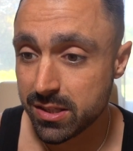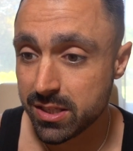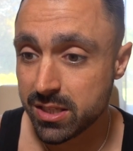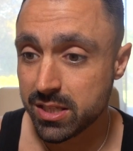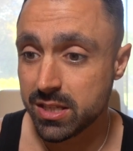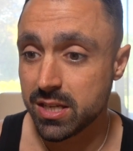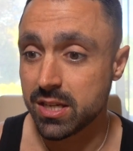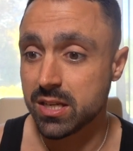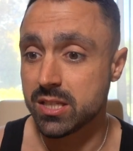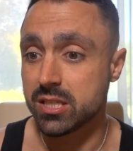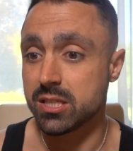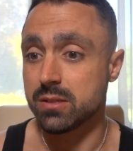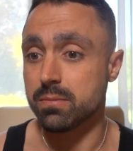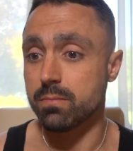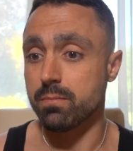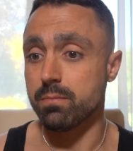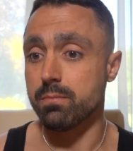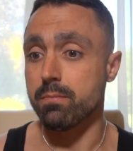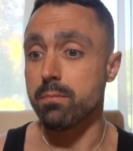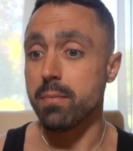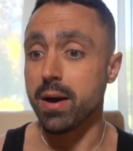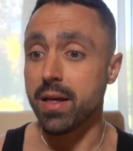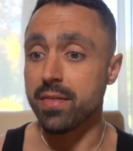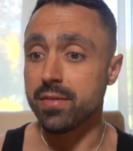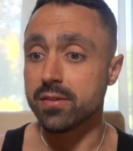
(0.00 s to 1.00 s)
six
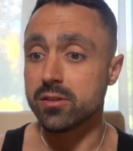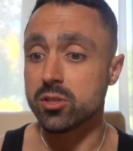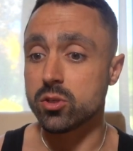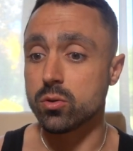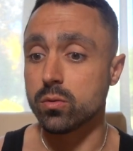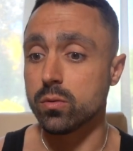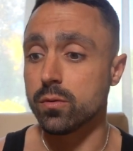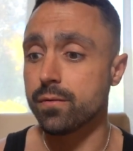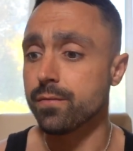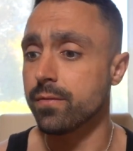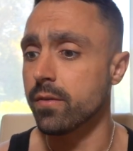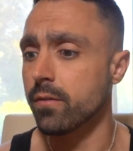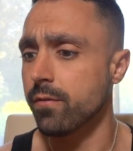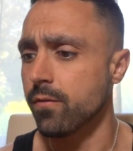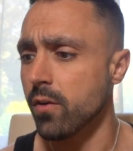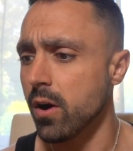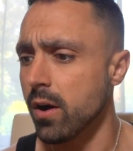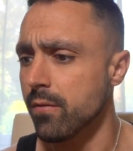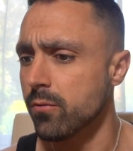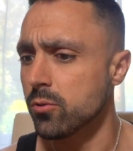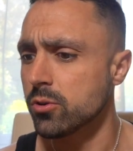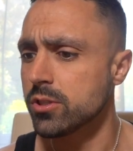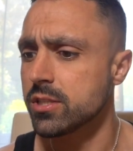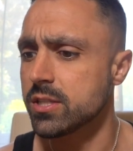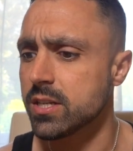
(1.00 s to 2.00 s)
months or
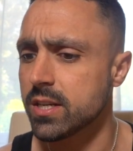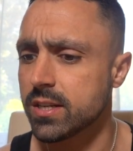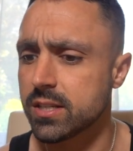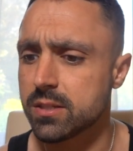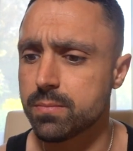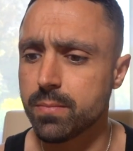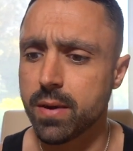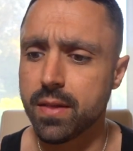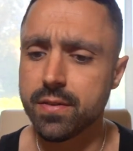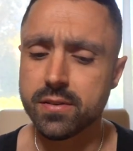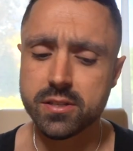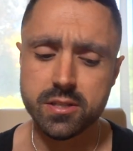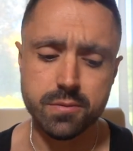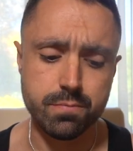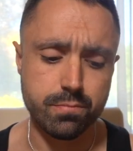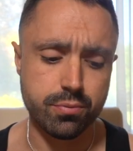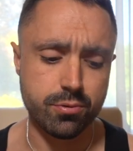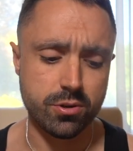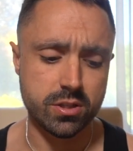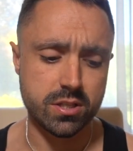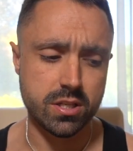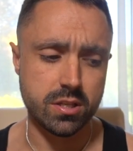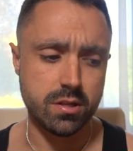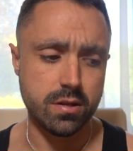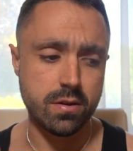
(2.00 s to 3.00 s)
five or six months in
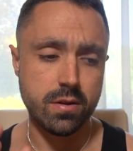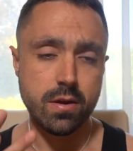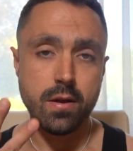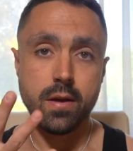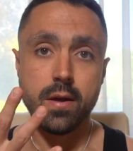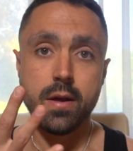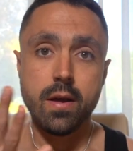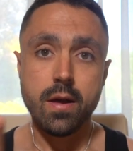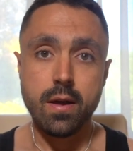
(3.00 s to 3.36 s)
prison,